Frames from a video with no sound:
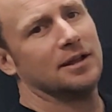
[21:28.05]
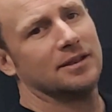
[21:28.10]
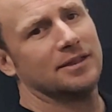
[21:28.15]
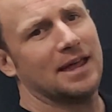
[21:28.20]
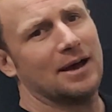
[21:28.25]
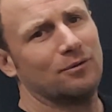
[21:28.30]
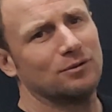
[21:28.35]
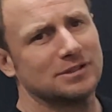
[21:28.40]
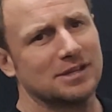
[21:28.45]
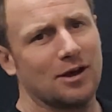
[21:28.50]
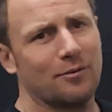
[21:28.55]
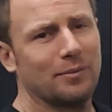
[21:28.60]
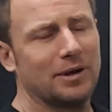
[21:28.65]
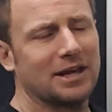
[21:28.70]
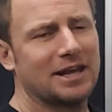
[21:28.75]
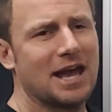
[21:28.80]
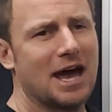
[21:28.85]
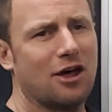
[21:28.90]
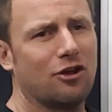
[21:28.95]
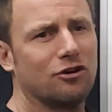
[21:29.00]
That was how many
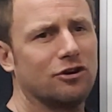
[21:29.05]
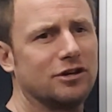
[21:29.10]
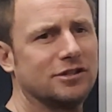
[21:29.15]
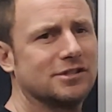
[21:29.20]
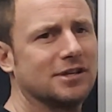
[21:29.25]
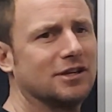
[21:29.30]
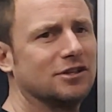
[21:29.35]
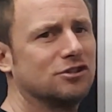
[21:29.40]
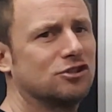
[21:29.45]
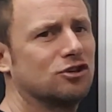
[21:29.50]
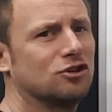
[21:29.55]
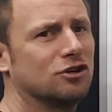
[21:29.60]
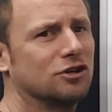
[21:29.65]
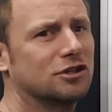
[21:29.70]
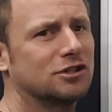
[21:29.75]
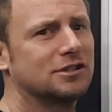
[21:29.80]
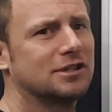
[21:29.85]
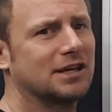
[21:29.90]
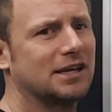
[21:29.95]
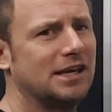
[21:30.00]
calories it
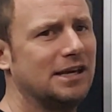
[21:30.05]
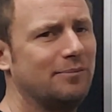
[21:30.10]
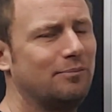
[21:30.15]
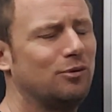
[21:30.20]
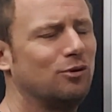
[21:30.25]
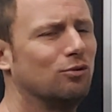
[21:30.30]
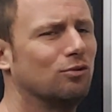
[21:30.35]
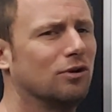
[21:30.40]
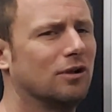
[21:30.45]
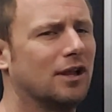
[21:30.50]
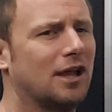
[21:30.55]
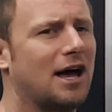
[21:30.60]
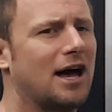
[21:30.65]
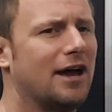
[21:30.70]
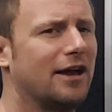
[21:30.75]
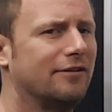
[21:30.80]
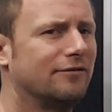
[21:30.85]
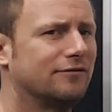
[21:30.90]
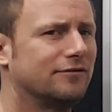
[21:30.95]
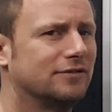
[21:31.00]
took to keep you
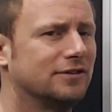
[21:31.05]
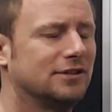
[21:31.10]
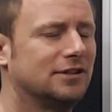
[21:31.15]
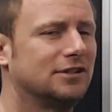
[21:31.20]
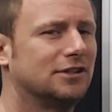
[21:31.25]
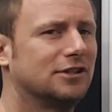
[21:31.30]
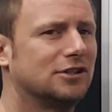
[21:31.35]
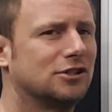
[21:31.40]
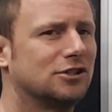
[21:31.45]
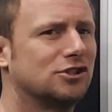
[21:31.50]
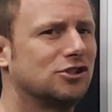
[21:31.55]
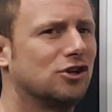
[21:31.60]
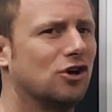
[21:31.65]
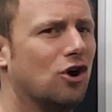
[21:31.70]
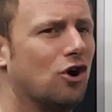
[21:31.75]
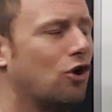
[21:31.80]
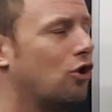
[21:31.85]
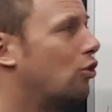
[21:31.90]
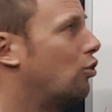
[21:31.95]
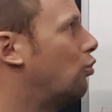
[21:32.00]
alive.
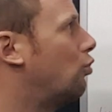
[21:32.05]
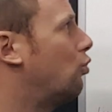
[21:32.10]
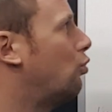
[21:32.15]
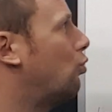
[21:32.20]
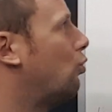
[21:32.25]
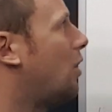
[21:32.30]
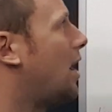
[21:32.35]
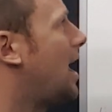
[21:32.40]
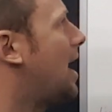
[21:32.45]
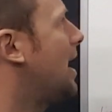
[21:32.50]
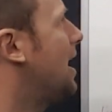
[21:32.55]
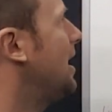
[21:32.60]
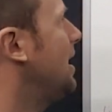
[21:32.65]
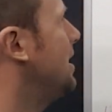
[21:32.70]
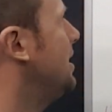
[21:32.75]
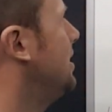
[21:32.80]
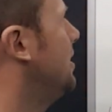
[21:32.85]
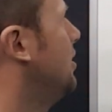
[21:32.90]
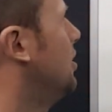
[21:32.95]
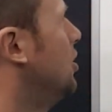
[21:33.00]
So
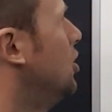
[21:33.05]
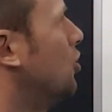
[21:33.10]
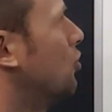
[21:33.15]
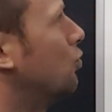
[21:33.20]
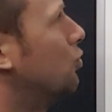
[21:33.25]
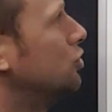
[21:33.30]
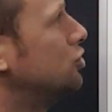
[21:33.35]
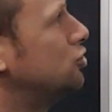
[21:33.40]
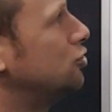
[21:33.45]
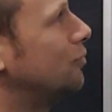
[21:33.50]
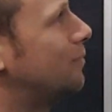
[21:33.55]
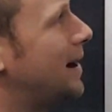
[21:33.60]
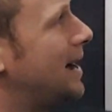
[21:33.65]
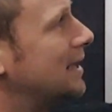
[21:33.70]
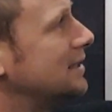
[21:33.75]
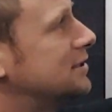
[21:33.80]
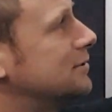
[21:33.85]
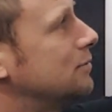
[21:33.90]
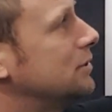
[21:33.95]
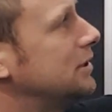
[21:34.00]
why would you
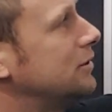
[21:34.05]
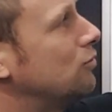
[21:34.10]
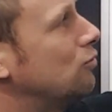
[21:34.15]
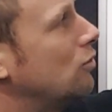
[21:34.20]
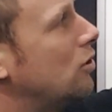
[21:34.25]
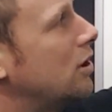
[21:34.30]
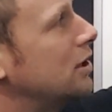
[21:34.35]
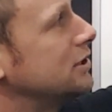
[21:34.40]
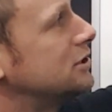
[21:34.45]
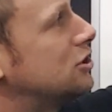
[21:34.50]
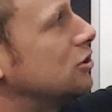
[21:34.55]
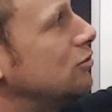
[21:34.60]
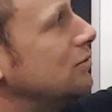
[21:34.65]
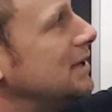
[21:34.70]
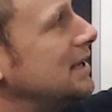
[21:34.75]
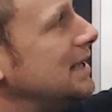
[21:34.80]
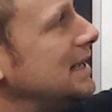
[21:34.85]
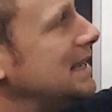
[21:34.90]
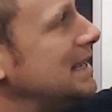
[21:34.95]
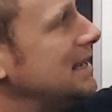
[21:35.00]
possibly want to
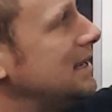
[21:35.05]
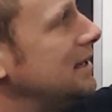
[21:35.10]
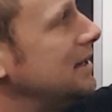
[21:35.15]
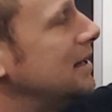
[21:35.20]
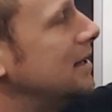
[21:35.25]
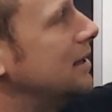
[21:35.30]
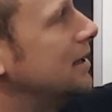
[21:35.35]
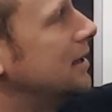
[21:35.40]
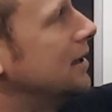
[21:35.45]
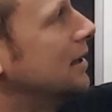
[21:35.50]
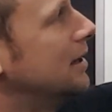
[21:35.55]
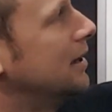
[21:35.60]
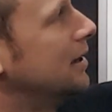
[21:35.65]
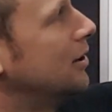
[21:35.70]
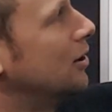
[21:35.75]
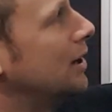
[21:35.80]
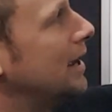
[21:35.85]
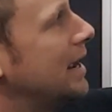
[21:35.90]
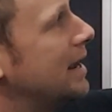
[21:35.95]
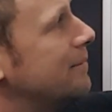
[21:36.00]
eat
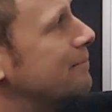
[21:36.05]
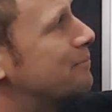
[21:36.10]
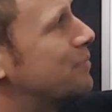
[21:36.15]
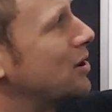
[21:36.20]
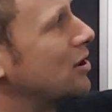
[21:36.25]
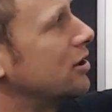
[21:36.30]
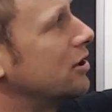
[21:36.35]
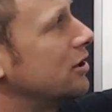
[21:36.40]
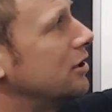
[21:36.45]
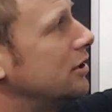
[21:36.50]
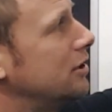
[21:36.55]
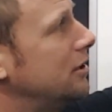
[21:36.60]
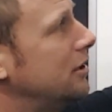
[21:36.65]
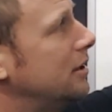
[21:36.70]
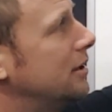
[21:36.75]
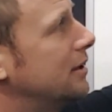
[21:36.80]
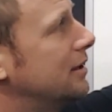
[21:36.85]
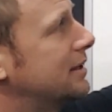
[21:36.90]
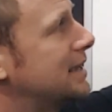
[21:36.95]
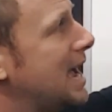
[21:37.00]
and
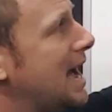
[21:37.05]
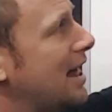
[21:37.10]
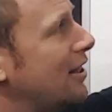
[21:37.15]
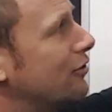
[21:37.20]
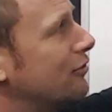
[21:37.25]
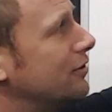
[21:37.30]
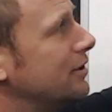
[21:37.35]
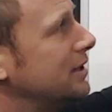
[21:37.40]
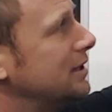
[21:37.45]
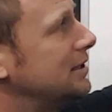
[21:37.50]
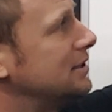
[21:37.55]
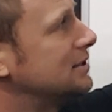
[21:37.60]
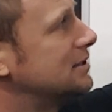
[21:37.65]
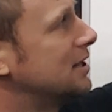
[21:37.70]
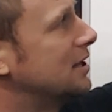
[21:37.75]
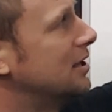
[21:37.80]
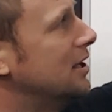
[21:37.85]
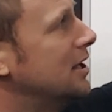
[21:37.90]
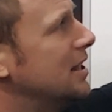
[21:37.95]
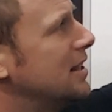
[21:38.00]
burn calories
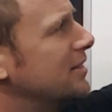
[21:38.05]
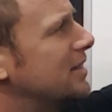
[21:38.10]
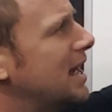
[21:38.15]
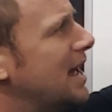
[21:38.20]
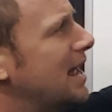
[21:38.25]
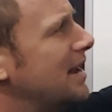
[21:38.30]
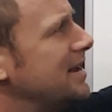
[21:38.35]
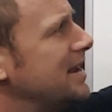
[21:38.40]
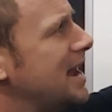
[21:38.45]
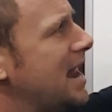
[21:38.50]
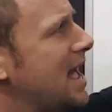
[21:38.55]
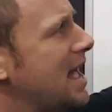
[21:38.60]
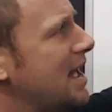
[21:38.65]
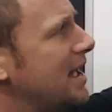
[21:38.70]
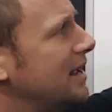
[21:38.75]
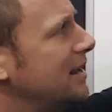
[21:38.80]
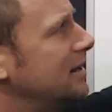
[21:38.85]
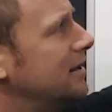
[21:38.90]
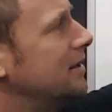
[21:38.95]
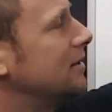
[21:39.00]
that
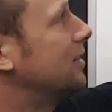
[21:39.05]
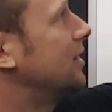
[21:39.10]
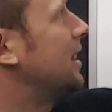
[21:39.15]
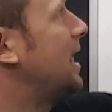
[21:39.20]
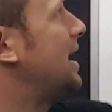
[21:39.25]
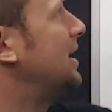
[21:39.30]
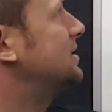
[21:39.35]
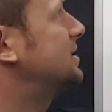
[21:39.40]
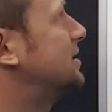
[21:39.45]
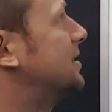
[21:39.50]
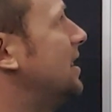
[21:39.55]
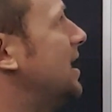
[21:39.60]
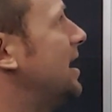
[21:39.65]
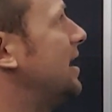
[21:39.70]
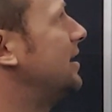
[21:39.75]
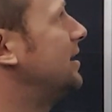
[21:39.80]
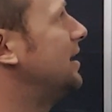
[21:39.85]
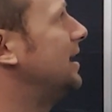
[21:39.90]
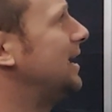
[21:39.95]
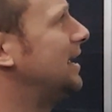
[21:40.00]
net less
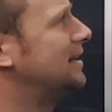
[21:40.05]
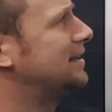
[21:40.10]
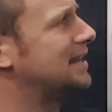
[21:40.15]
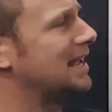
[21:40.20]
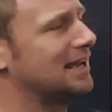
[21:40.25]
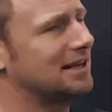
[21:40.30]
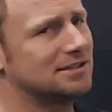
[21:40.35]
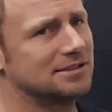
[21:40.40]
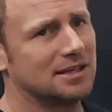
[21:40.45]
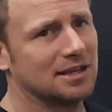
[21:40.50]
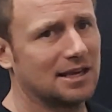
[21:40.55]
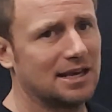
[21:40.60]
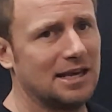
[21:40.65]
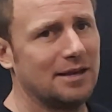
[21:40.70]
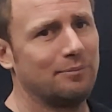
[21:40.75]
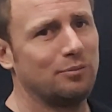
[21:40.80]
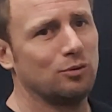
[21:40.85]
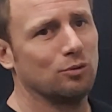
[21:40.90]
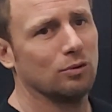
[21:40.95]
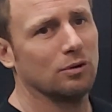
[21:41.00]
than it takes to
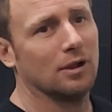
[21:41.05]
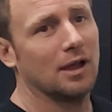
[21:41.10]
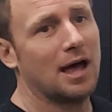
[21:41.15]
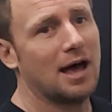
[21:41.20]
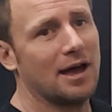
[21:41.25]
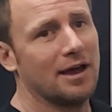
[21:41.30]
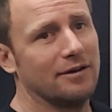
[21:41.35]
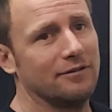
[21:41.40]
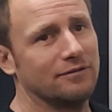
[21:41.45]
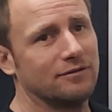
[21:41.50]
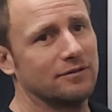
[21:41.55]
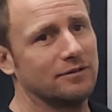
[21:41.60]
keep you alive?